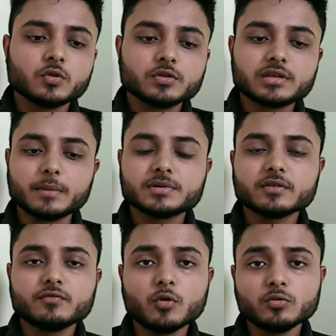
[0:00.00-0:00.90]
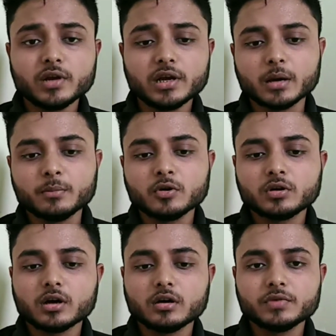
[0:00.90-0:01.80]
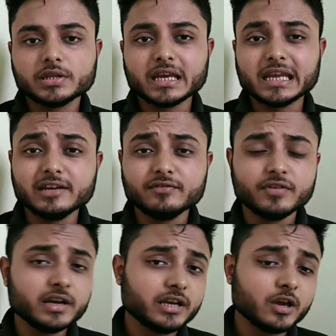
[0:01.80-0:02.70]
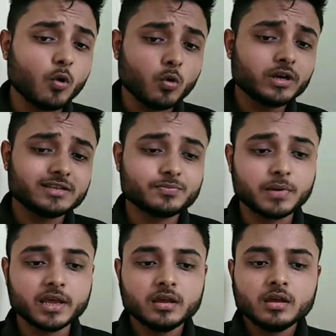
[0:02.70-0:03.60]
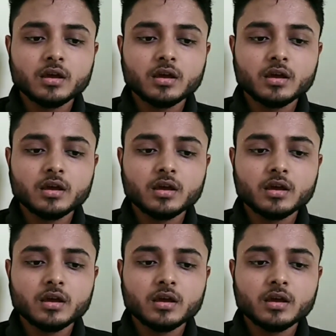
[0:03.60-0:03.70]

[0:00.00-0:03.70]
So Samsung phone will debut with an Infinity O display